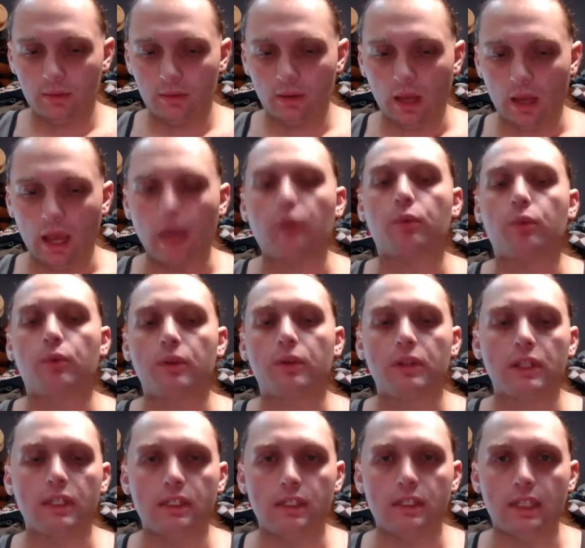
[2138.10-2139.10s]
I
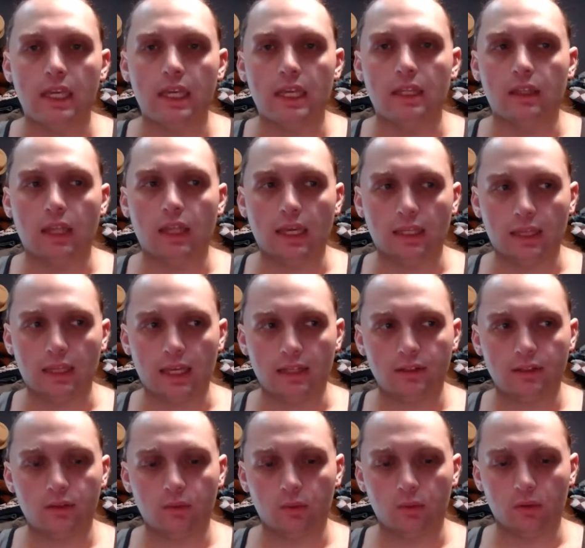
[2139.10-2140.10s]
really did like that
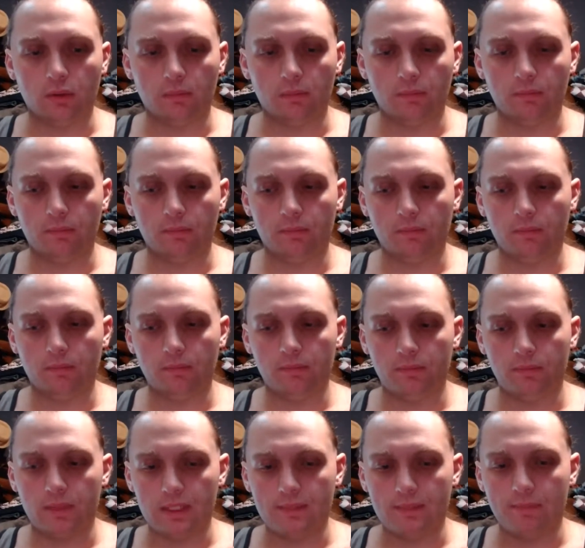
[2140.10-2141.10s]
school.
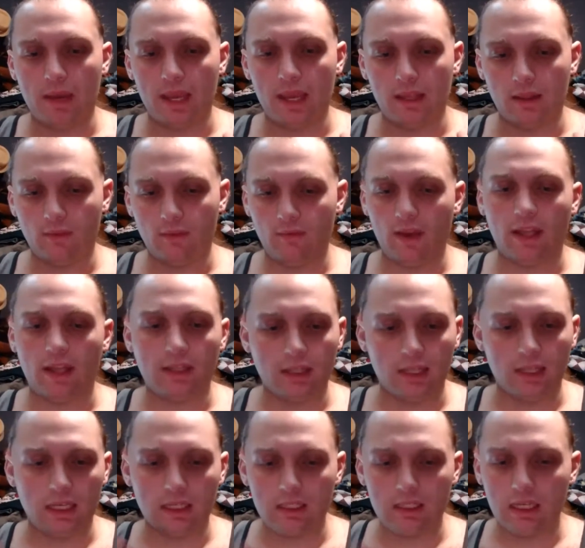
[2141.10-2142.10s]
Despite the fact that
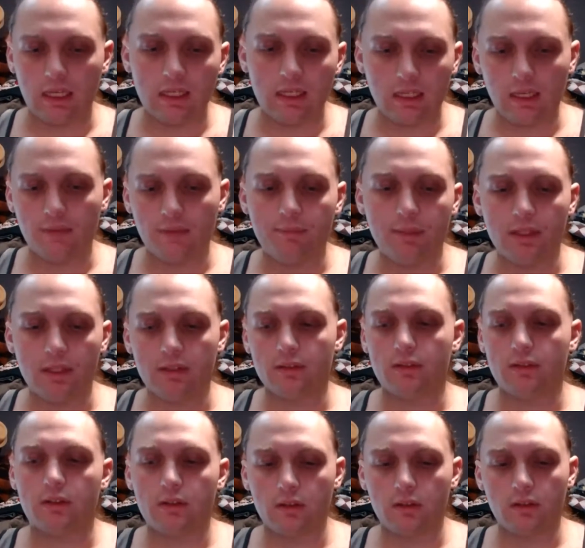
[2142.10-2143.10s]
they didn't give me the
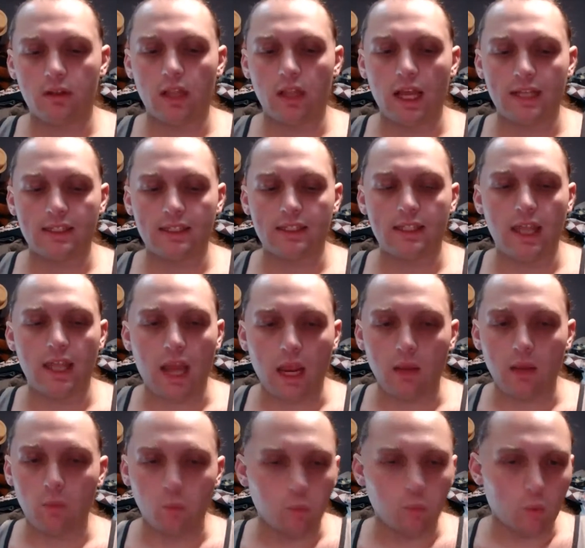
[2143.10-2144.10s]
classes that I
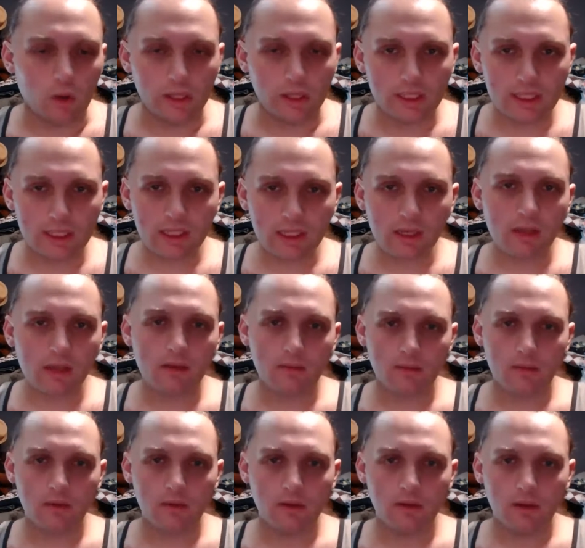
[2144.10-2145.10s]
wanted,
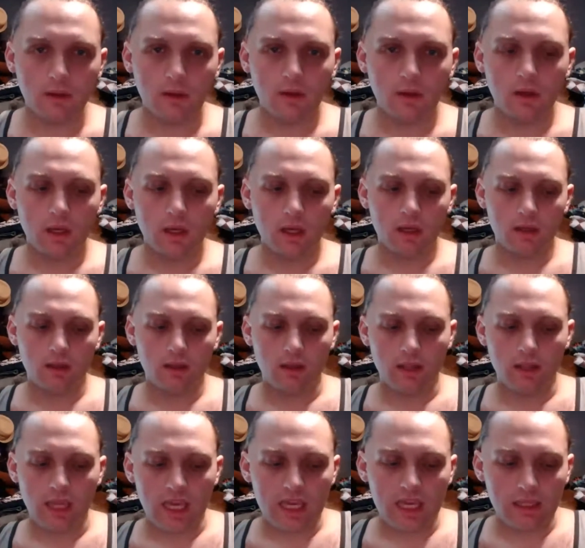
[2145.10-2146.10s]

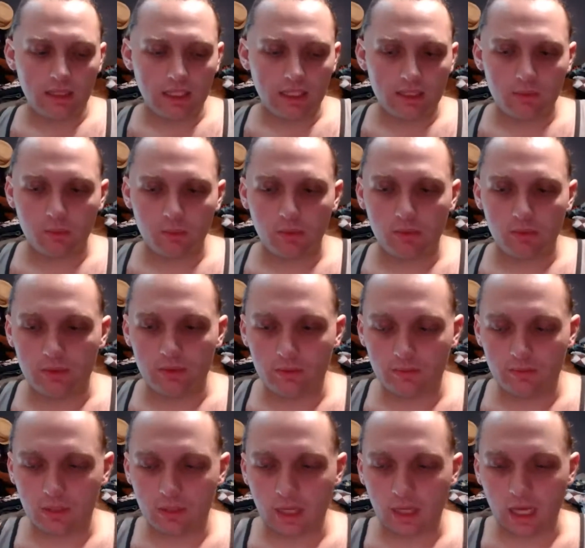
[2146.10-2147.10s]
they at least were
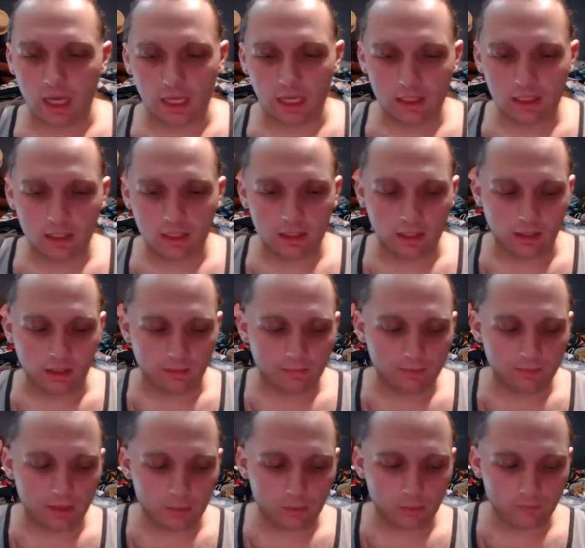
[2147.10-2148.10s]
kind enough.
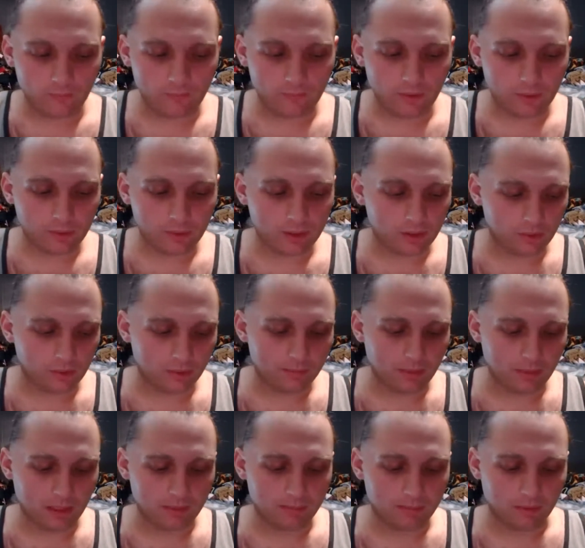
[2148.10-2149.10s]
They were very good
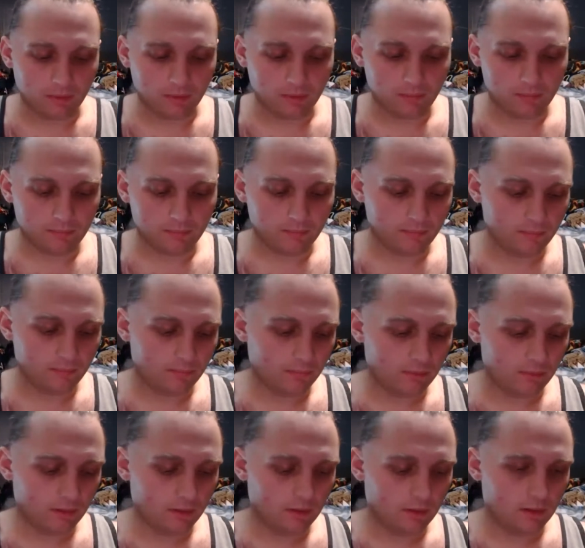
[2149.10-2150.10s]
people.
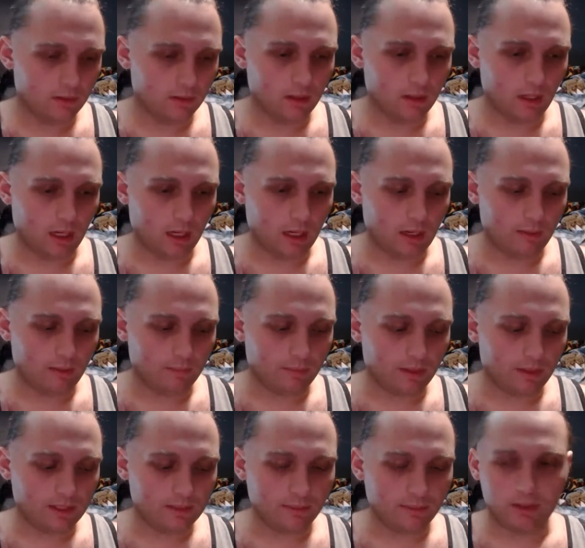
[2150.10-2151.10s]
And it
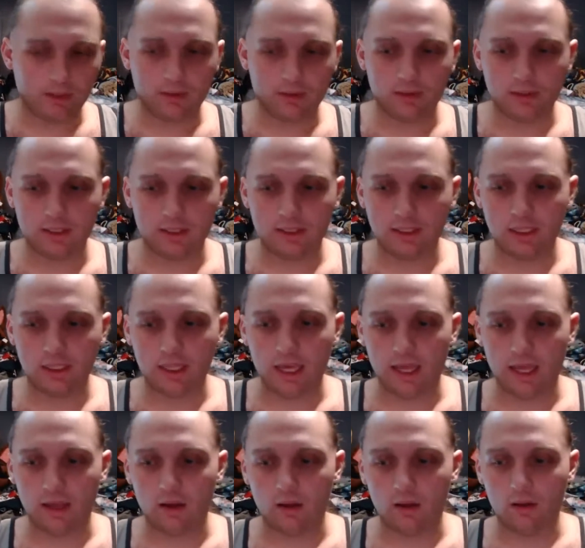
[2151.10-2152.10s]
breaks my heart to see that
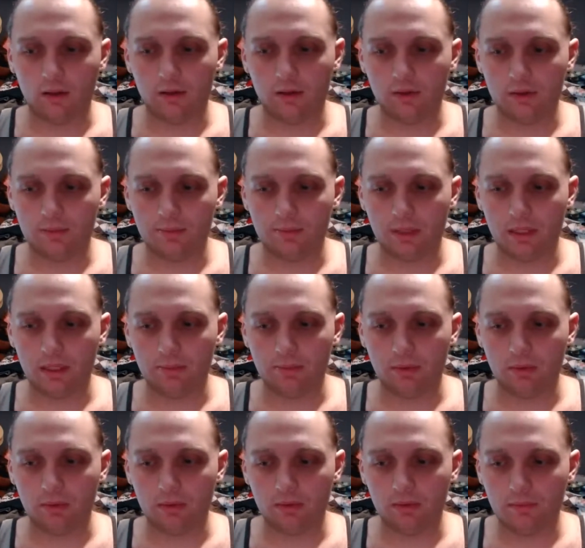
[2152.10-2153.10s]
all those
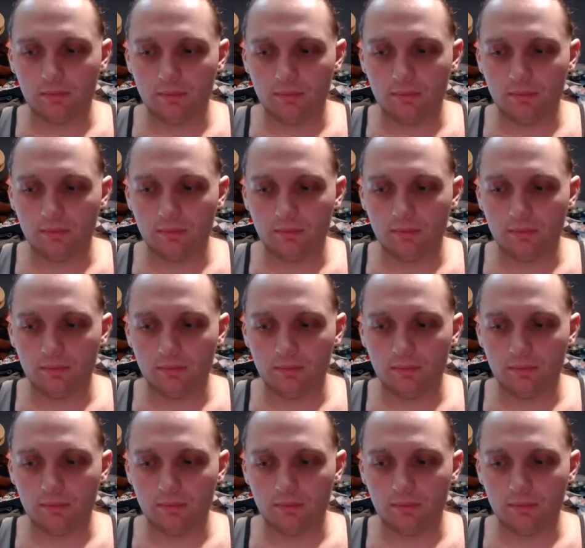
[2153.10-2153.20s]
people,